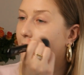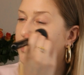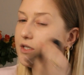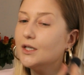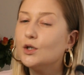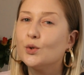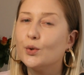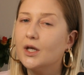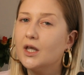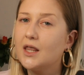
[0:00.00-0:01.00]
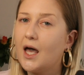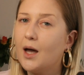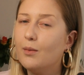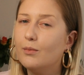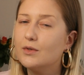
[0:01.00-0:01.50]
I'm just ignoring
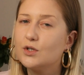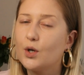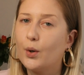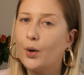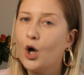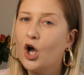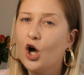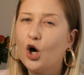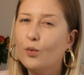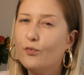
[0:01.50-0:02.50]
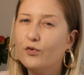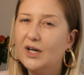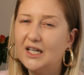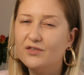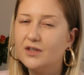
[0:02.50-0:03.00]
them, so
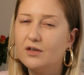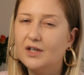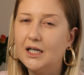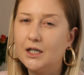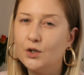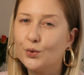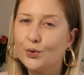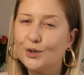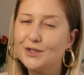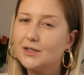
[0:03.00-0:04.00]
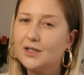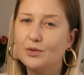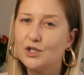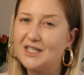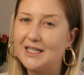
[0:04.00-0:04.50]
hopefully if they feel ignored, they
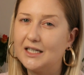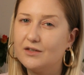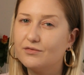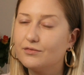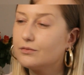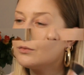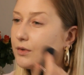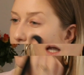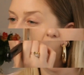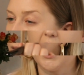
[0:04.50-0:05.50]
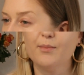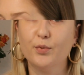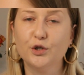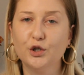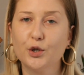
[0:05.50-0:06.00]
will just leave. I
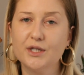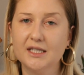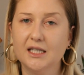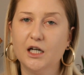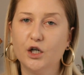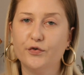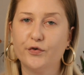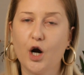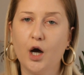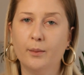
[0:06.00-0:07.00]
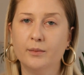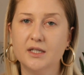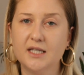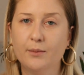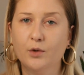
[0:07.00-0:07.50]
bought the concealer
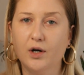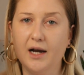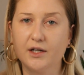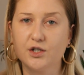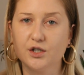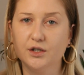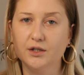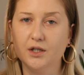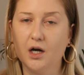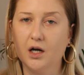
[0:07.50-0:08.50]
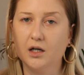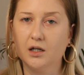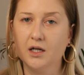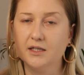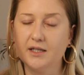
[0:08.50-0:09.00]
from the same collection,
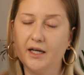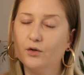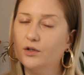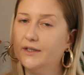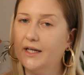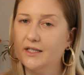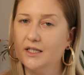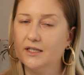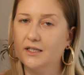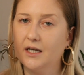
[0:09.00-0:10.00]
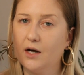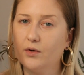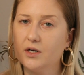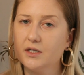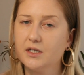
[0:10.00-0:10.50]
the Stay All Day 16
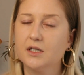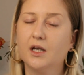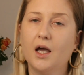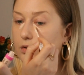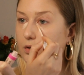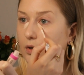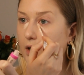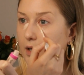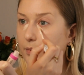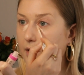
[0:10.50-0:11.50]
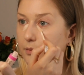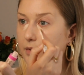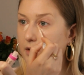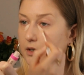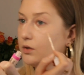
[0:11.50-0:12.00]
Hours. I'm gonna apply a
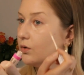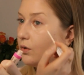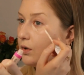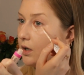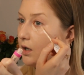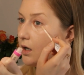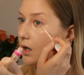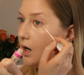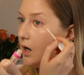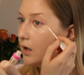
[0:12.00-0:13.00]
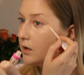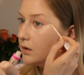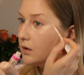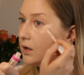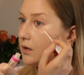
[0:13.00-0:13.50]
bit in the corner
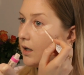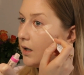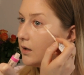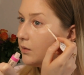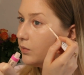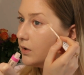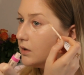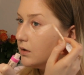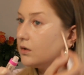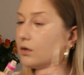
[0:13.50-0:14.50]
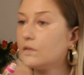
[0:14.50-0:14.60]
and a tiny bit